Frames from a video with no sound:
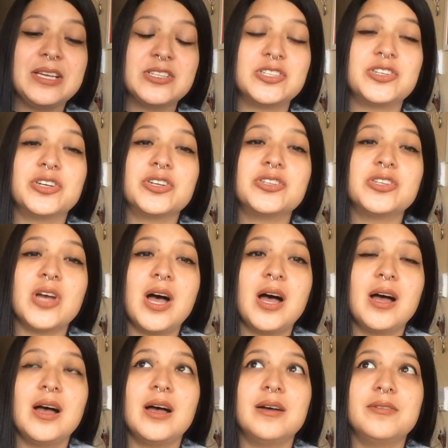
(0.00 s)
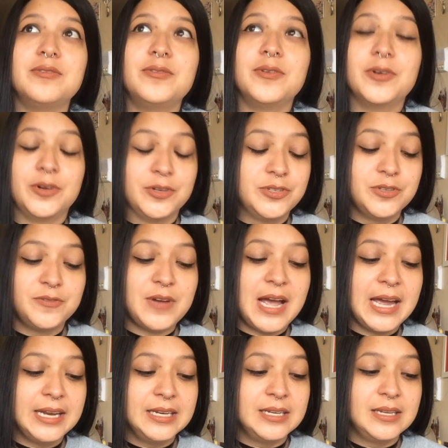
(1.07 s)
search to
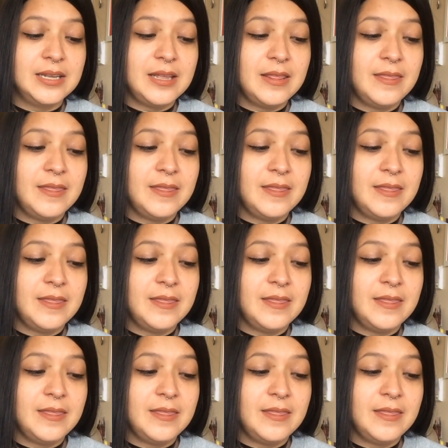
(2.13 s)
find